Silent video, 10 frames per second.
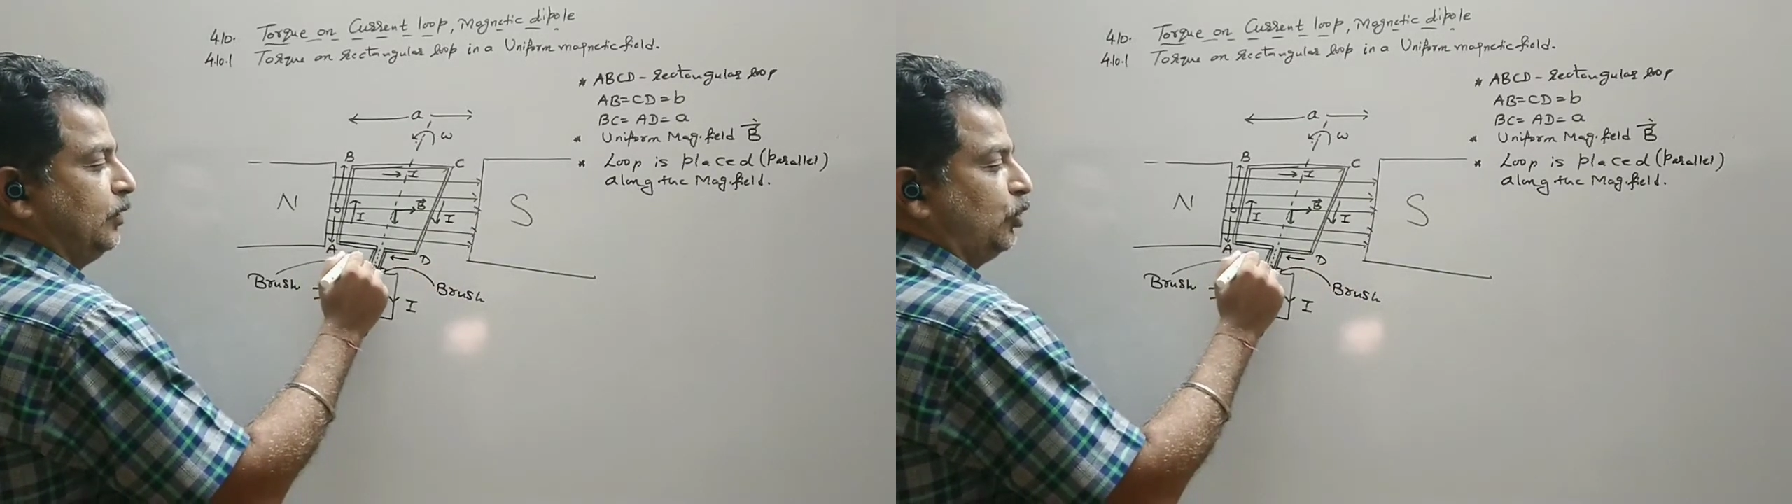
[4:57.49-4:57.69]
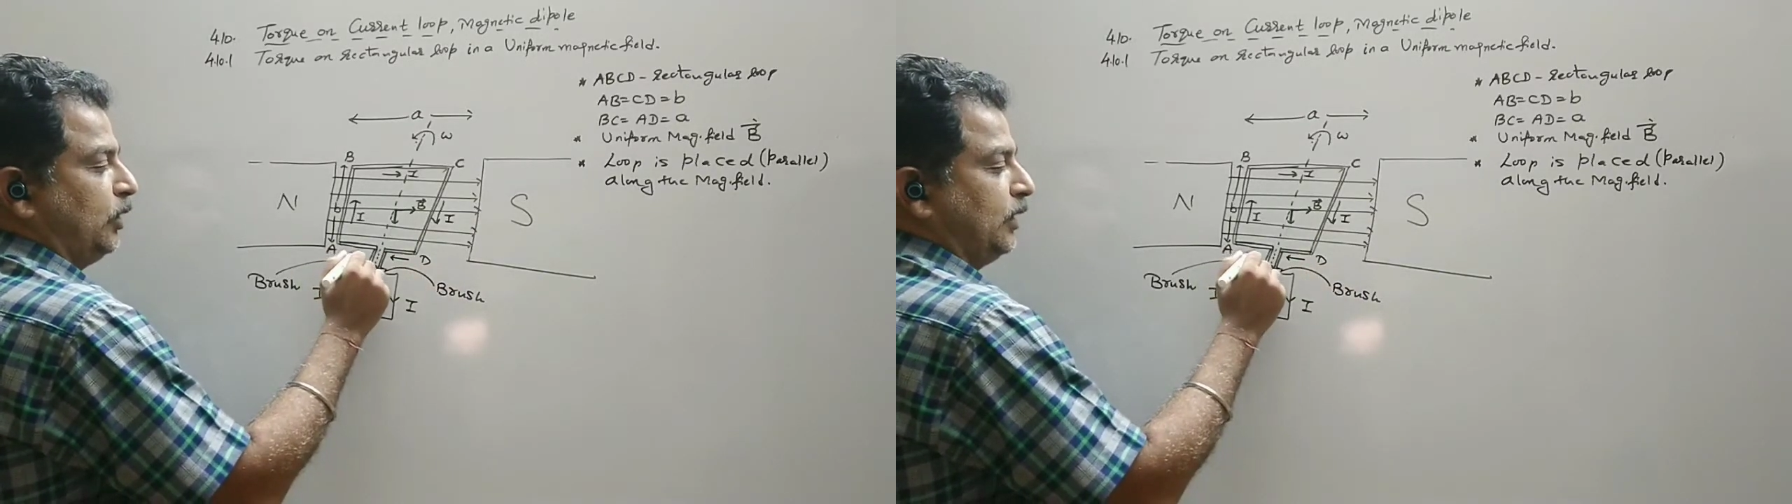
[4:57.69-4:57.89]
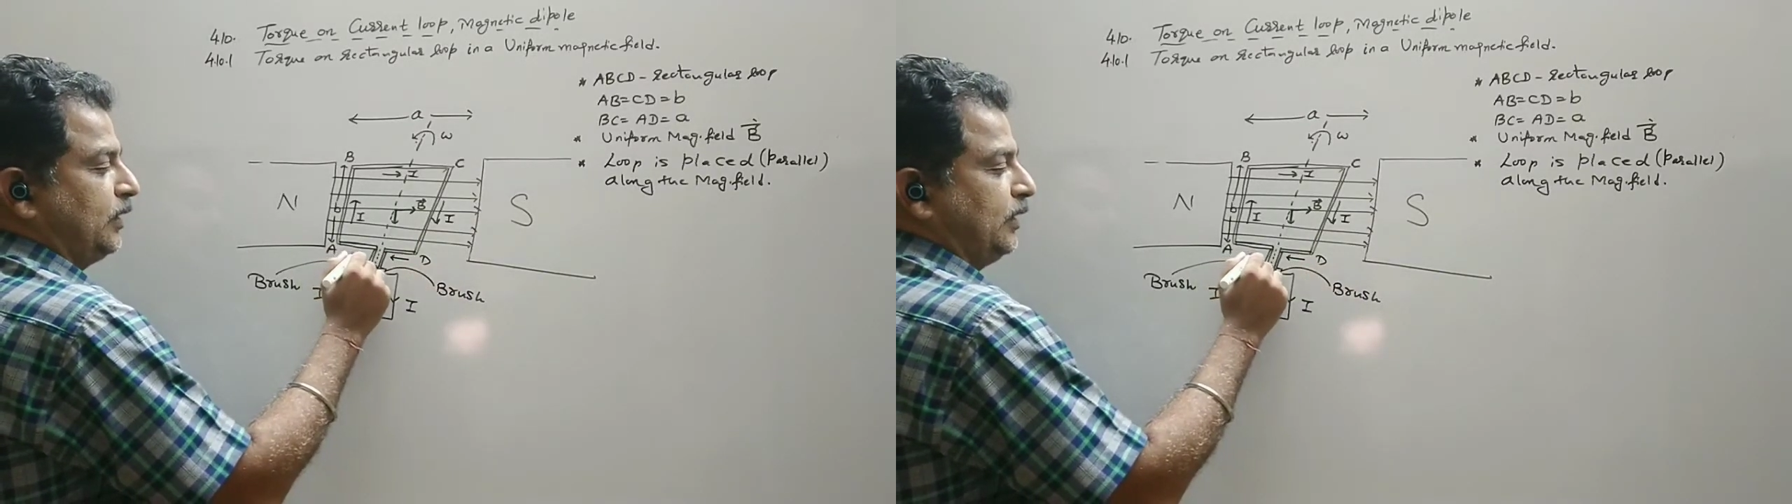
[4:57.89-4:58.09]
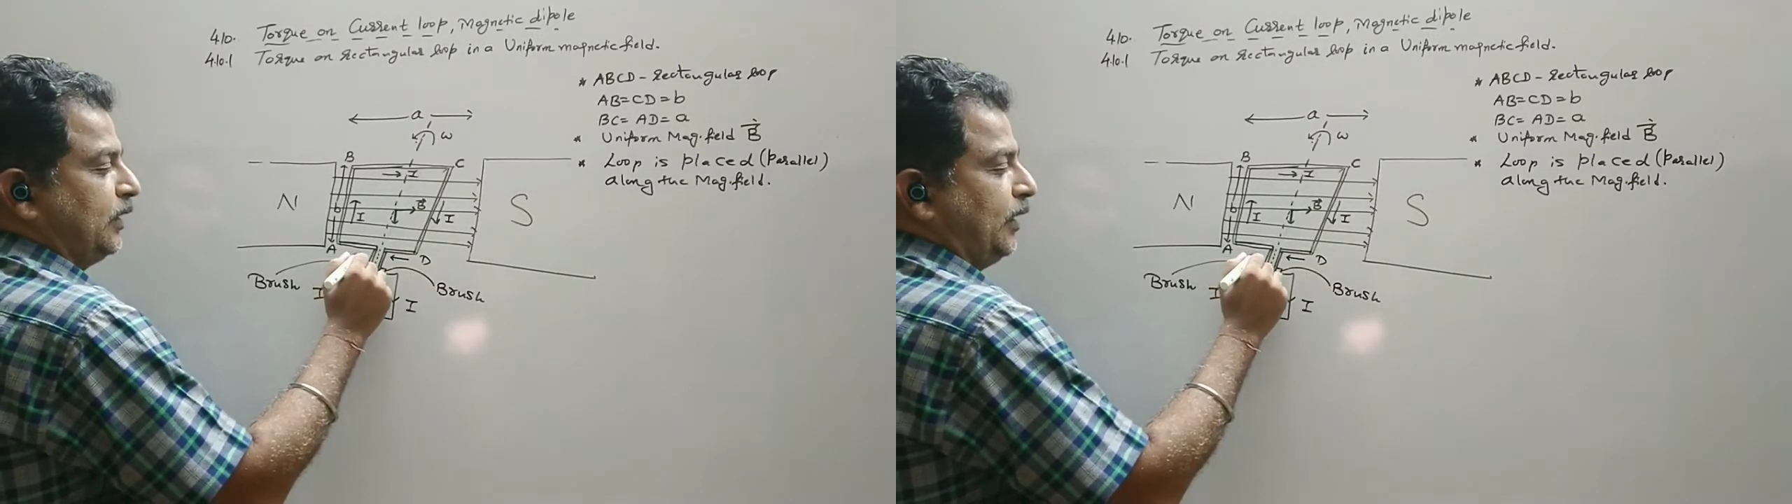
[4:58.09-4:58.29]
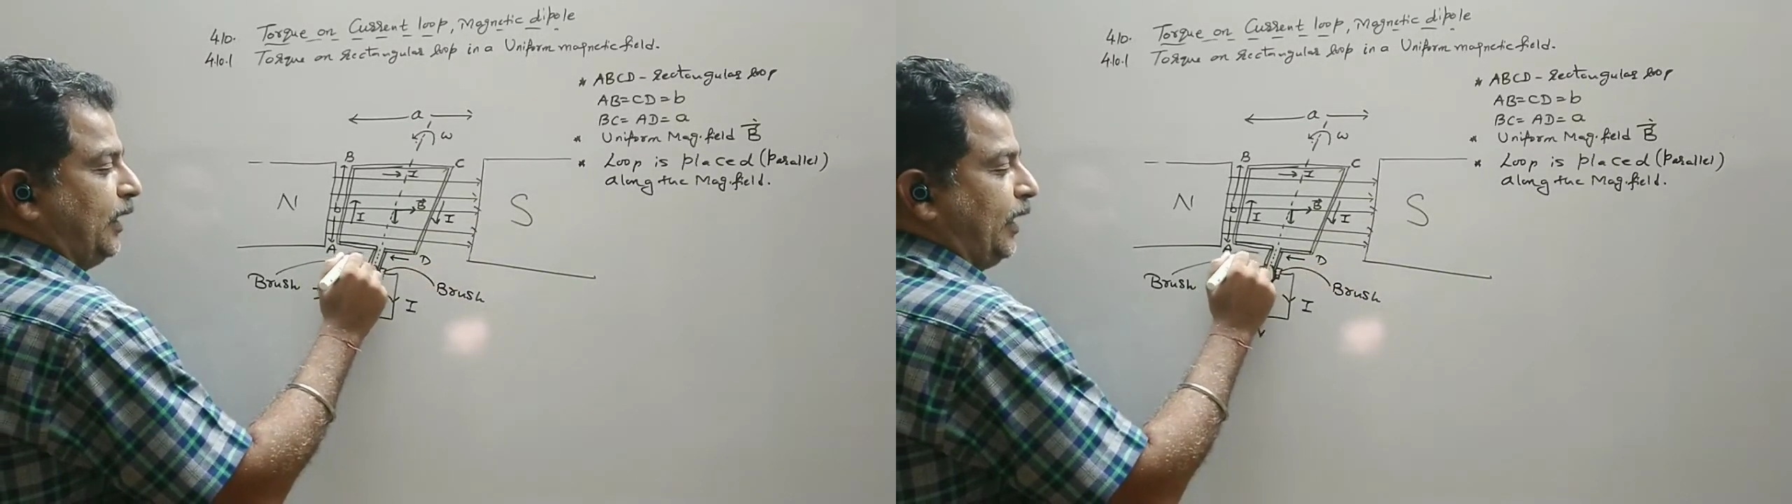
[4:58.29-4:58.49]
So this is
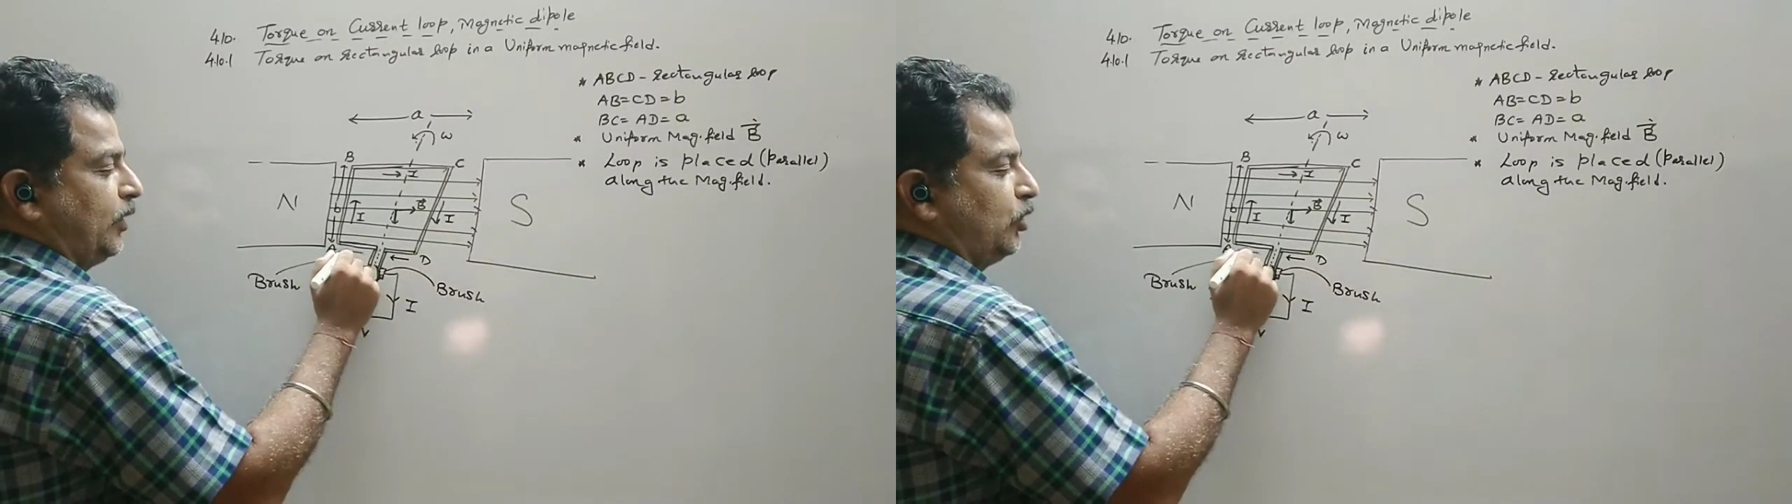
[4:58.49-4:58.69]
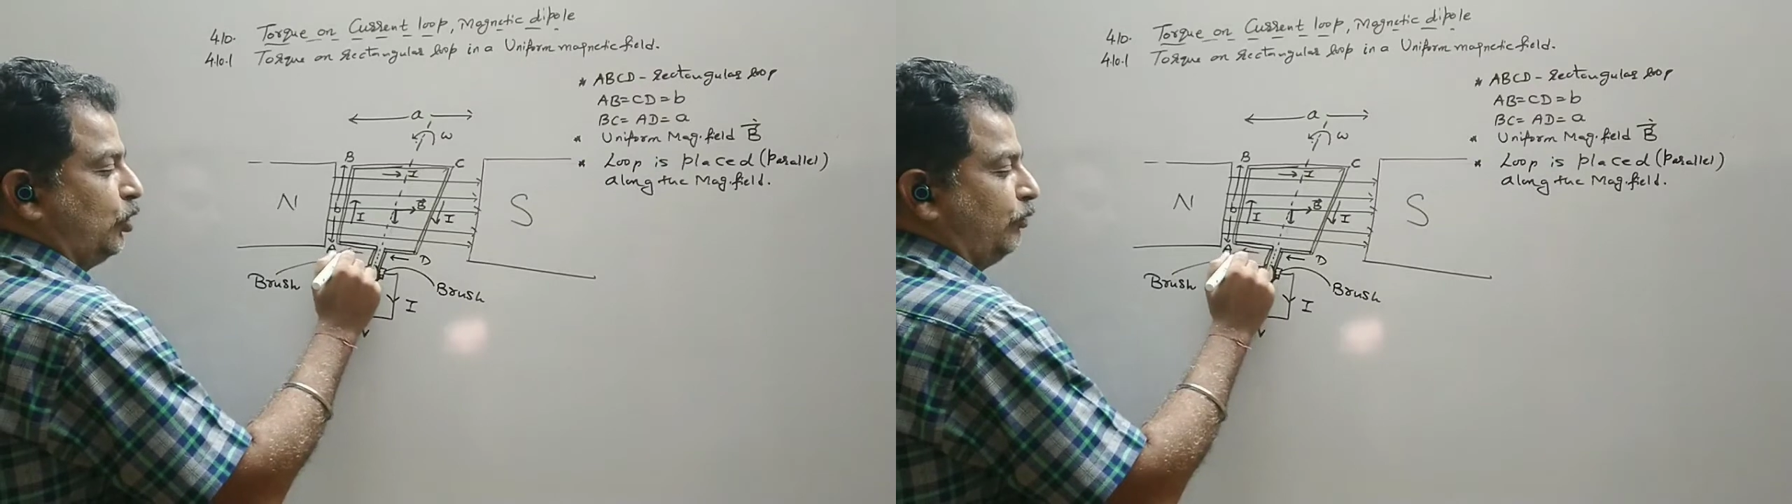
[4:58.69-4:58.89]
the direction